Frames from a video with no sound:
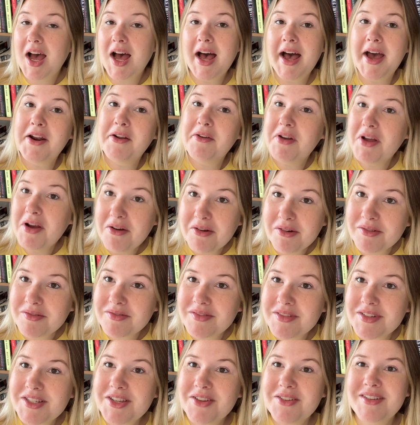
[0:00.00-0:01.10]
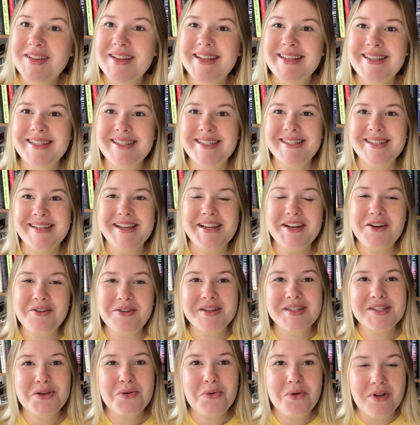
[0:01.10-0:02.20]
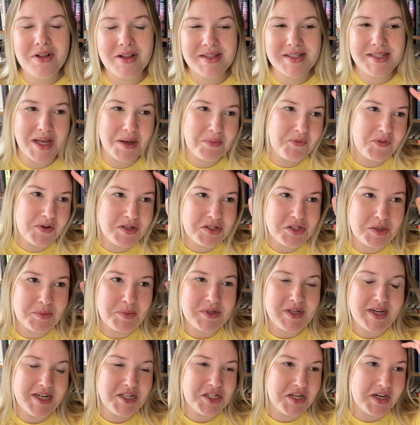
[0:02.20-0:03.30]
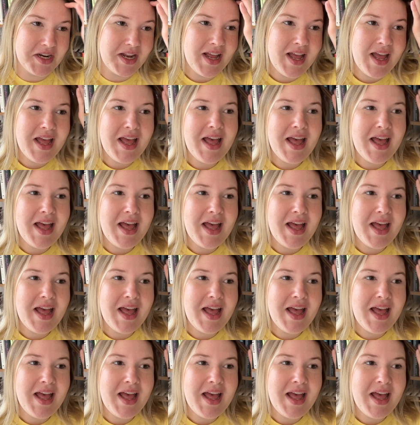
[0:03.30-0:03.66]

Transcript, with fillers: I don't know. So it's, you know, it's cool. It's up for interpretation.